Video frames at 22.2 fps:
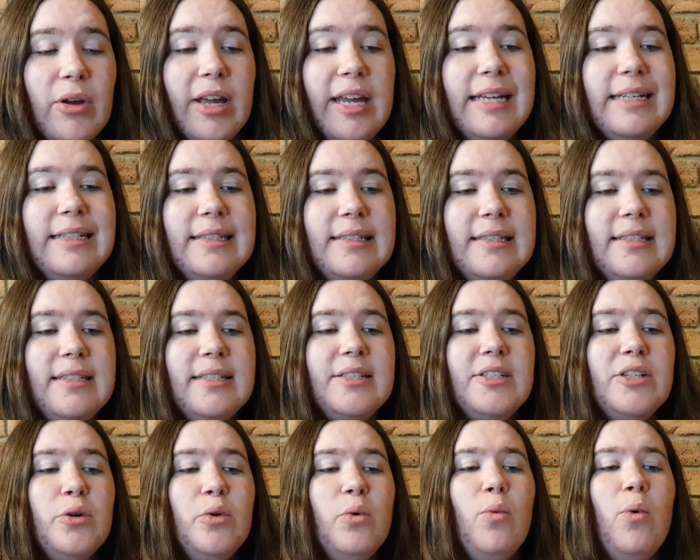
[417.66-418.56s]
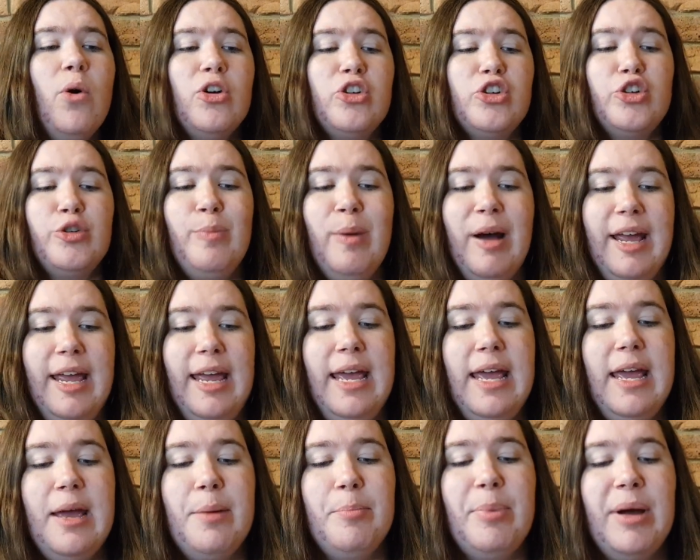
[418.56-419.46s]
It still washed my
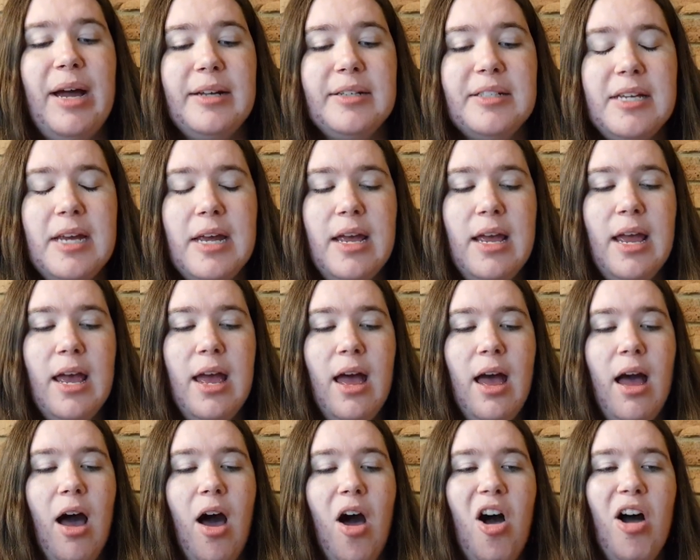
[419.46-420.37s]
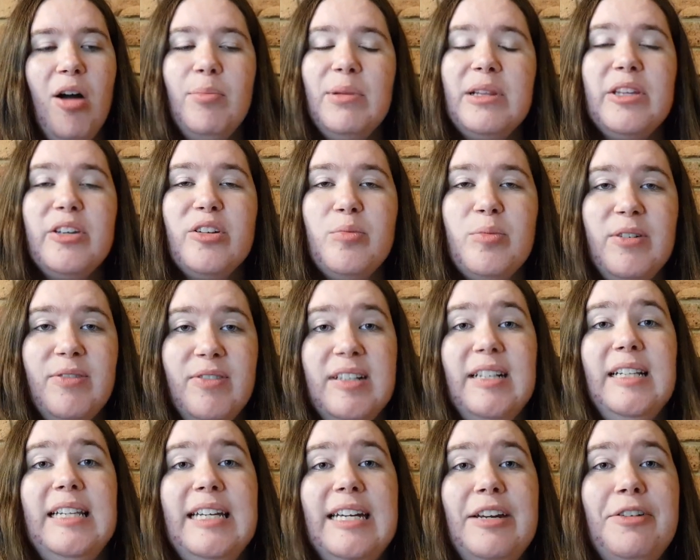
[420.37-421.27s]
hair, but I'm a little bit of
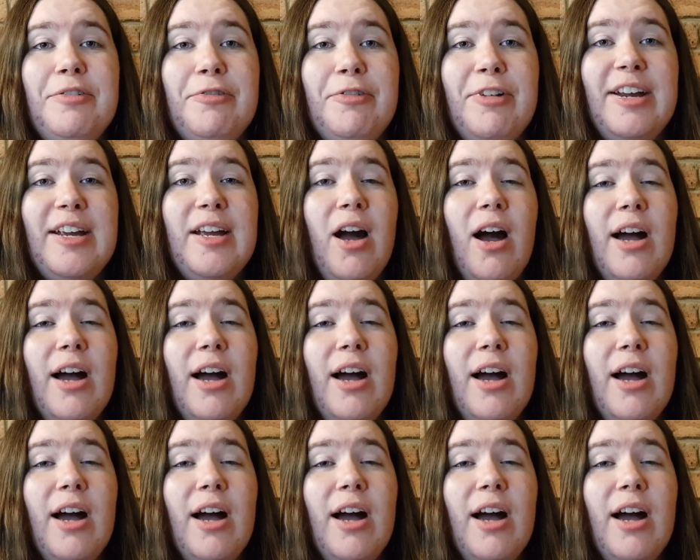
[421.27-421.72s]
a clean freak.